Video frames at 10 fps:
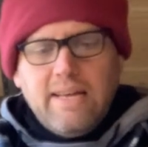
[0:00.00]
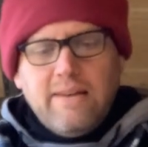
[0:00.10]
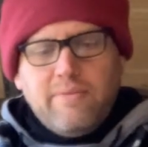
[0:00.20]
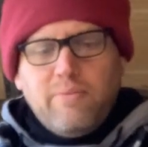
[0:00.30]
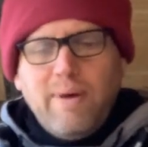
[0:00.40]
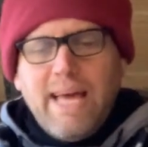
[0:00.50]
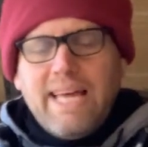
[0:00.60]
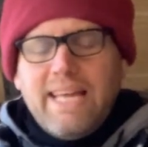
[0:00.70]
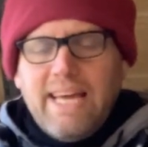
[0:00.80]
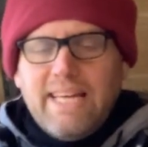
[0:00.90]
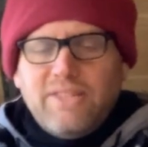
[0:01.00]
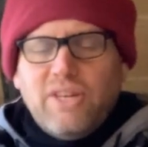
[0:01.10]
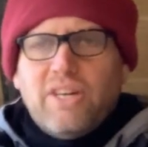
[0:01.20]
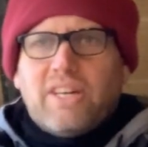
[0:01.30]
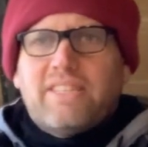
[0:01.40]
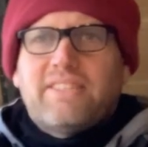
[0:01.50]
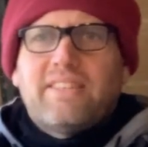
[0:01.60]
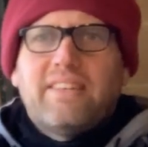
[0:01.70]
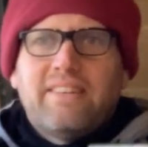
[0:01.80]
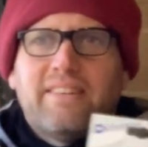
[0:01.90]
Red
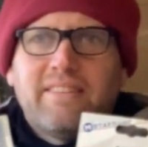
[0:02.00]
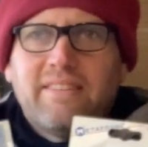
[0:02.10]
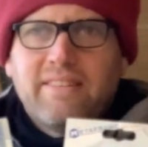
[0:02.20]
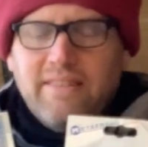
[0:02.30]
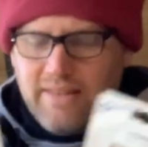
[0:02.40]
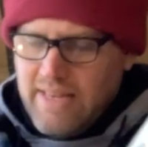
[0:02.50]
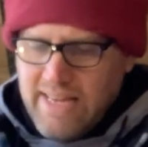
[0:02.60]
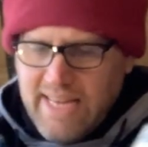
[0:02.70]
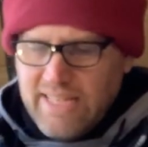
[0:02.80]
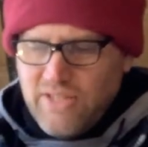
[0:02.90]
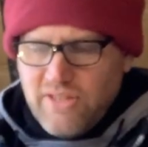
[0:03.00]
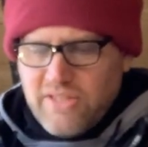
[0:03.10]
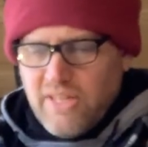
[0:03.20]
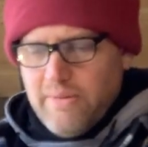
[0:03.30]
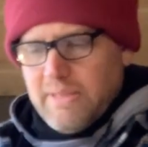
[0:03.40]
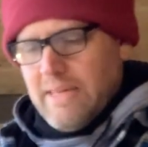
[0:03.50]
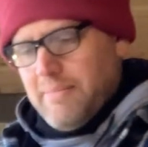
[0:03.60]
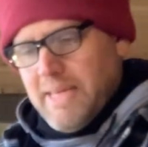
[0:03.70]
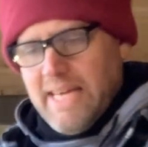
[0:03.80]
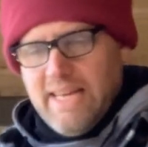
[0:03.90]
S-hooks. S-hooks always
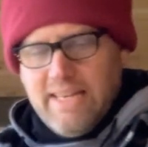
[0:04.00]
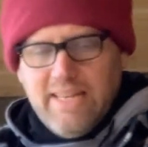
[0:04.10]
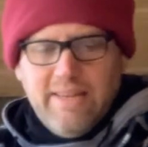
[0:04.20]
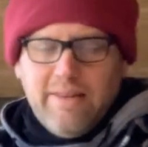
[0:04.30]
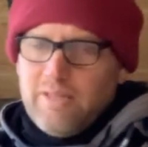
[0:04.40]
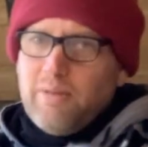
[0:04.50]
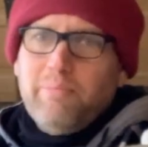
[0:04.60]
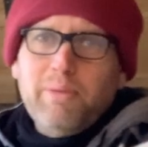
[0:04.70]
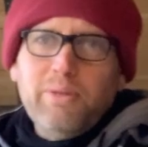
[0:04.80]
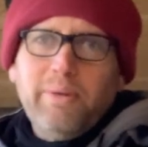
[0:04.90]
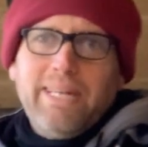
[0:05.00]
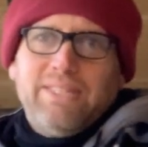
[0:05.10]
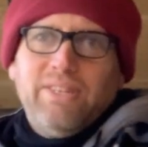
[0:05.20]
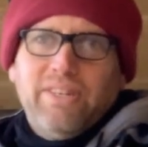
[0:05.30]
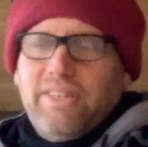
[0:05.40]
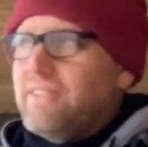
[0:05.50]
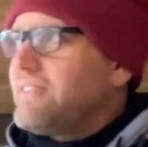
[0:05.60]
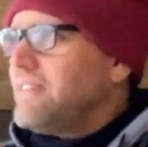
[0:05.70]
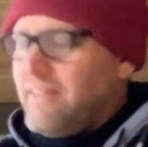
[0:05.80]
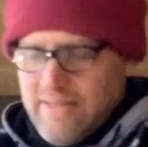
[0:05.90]
come in handy. Here's some blue
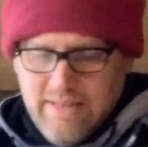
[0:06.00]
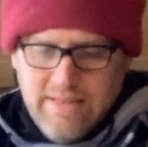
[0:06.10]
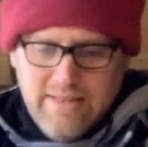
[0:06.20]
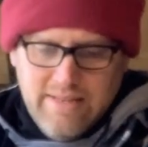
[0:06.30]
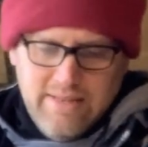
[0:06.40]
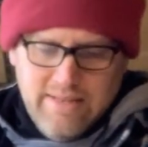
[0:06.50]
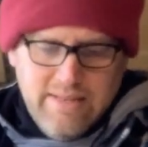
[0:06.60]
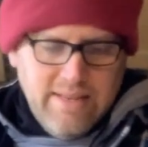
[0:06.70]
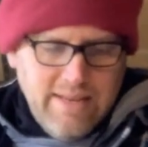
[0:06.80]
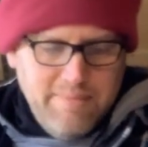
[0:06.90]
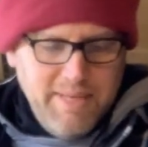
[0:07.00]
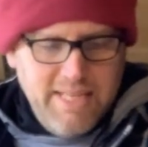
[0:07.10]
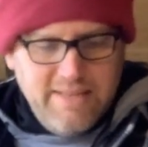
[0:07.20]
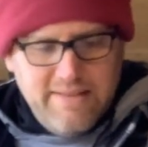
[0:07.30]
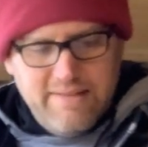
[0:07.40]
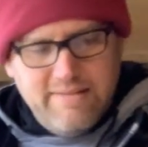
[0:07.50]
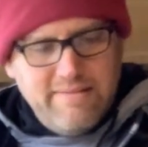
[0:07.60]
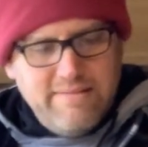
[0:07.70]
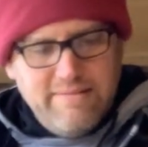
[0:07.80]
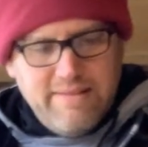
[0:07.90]
S-hooks. I mean,
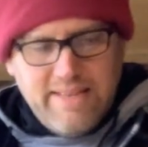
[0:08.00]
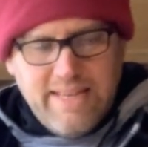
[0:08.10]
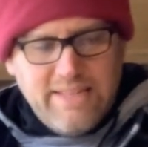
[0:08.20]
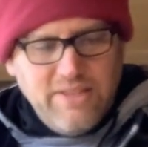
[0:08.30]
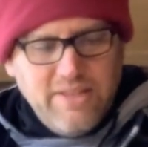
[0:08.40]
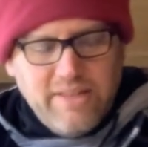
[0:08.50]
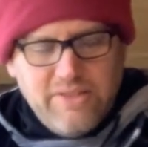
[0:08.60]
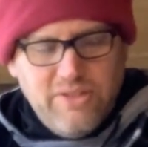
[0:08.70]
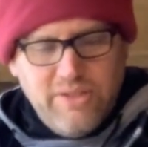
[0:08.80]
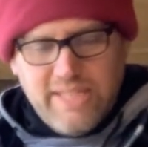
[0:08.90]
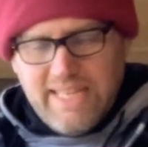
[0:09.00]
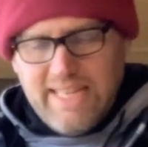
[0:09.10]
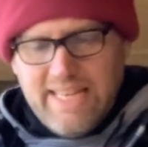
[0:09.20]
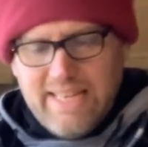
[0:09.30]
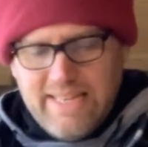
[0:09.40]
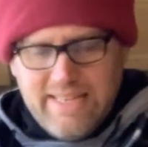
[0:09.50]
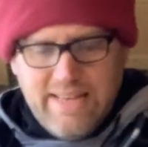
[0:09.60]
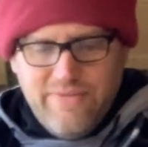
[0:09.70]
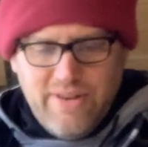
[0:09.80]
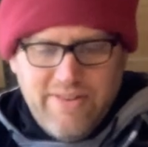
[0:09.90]
S-hooks, you just can't
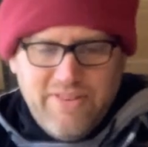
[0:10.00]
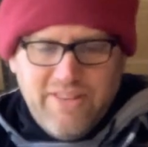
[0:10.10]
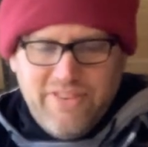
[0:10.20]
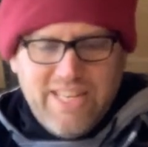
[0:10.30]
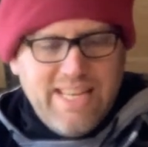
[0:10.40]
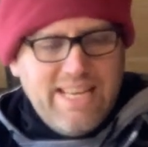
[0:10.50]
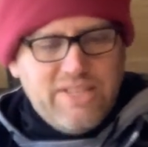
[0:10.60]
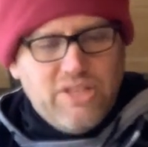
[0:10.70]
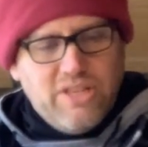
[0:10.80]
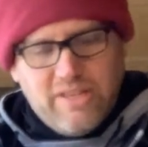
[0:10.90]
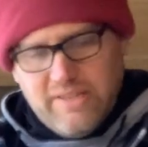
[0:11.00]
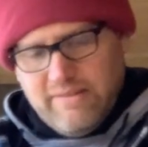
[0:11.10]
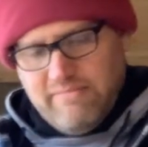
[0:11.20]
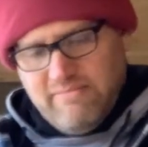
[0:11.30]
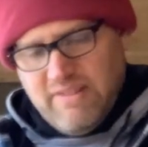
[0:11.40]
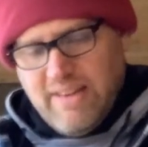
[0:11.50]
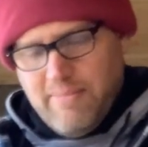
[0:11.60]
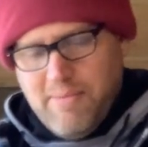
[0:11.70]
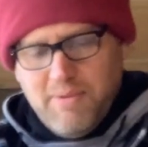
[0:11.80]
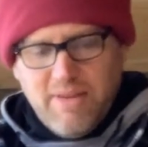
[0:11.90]
ever have enough S-hooks. Okay,
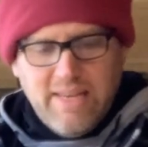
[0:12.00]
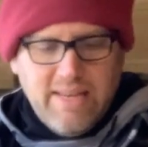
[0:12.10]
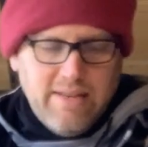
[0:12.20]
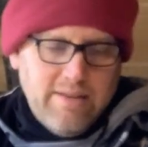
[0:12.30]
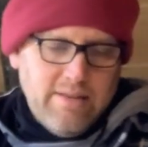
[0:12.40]
maybe you can.